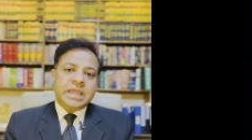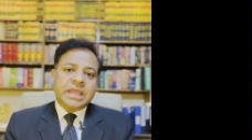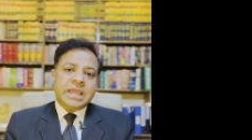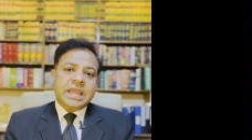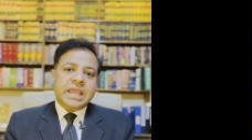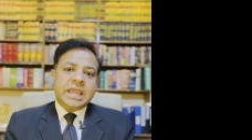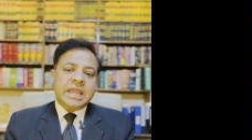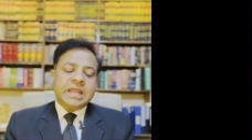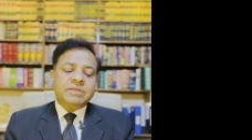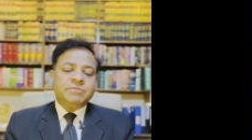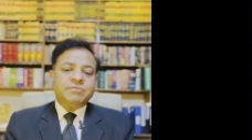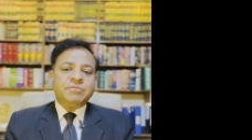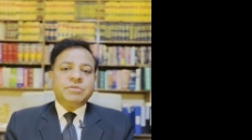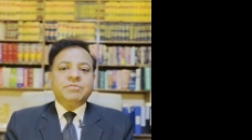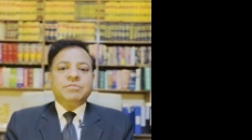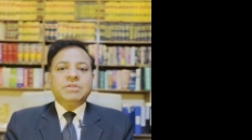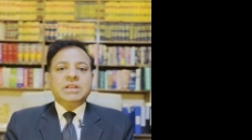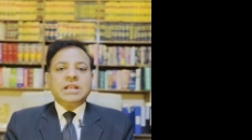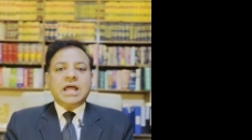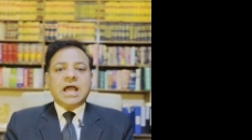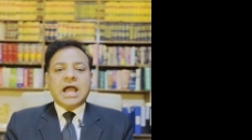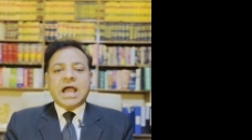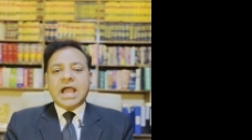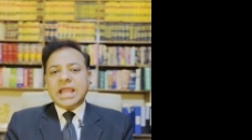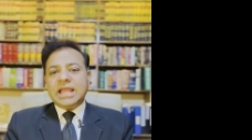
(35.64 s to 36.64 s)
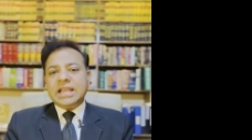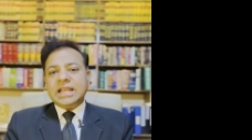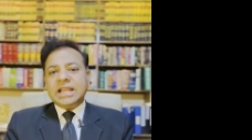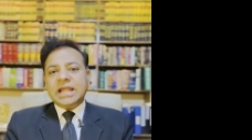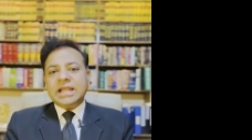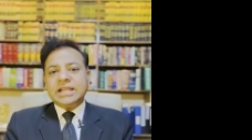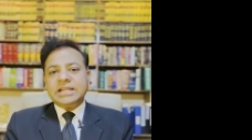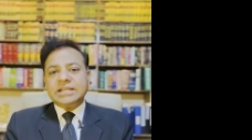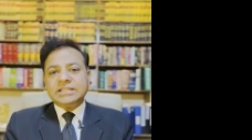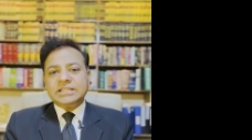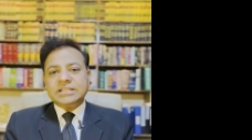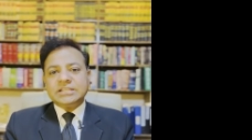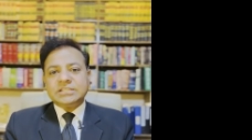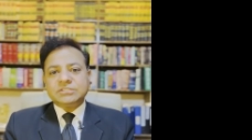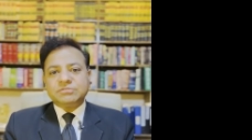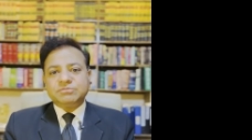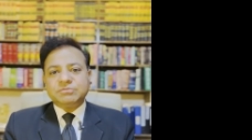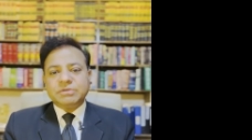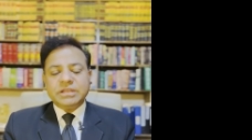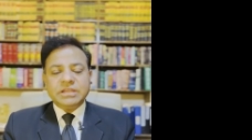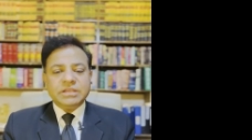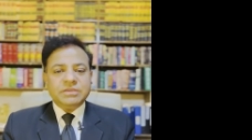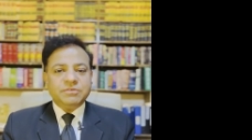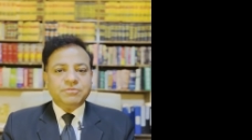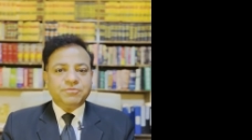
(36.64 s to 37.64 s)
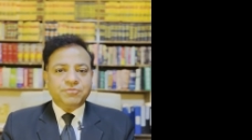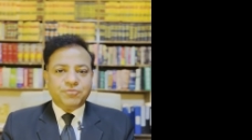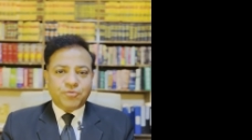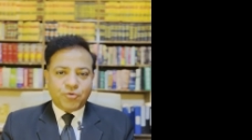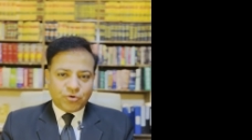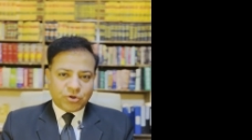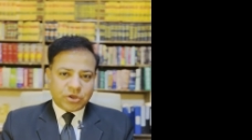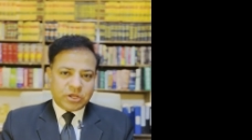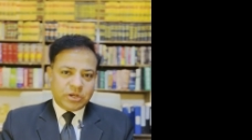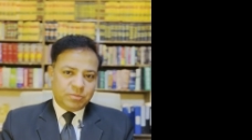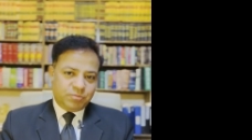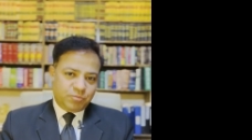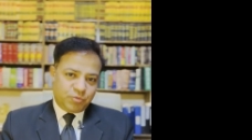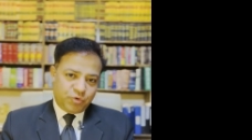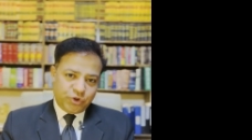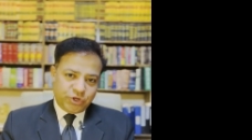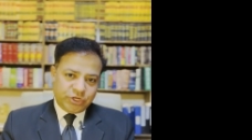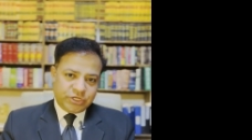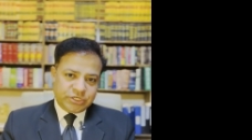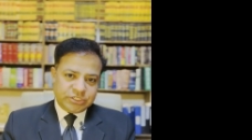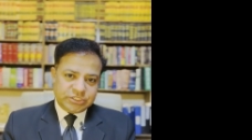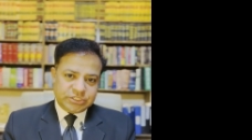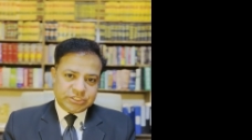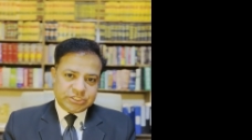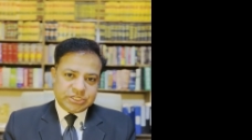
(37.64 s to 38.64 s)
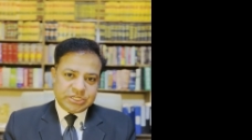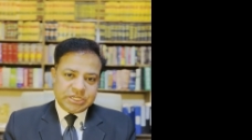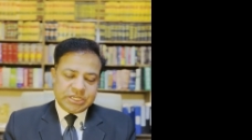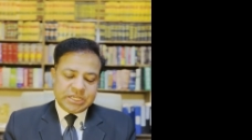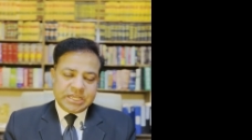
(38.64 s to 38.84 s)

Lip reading: and we will highlight this very focal point